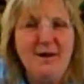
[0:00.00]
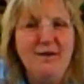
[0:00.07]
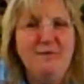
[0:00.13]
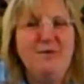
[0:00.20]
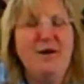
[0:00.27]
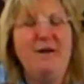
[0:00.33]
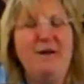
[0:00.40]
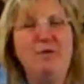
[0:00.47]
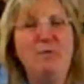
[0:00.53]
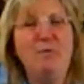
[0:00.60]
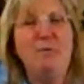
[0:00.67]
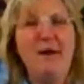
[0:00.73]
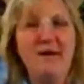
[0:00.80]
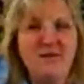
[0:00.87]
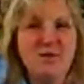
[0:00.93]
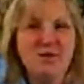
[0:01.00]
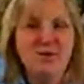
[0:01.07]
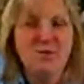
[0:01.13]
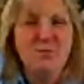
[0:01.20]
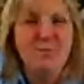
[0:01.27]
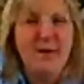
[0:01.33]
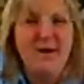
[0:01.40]
For everyone else
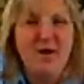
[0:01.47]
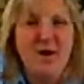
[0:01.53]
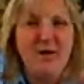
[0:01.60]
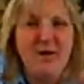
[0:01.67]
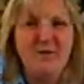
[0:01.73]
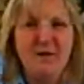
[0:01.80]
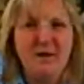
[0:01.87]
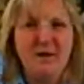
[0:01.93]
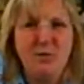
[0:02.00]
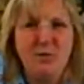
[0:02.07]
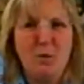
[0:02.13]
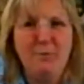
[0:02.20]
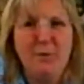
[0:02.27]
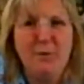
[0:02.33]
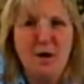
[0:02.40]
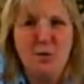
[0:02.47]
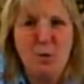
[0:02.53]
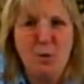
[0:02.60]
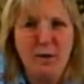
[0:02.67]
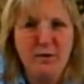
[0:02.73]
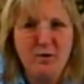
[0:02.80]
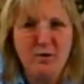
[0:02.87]
who may not have done the one-block
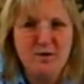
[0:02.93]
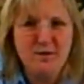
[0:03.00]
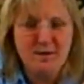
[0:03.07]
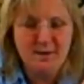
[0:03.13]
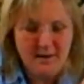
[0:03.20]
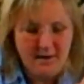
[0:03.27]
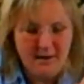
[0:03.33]
wonders,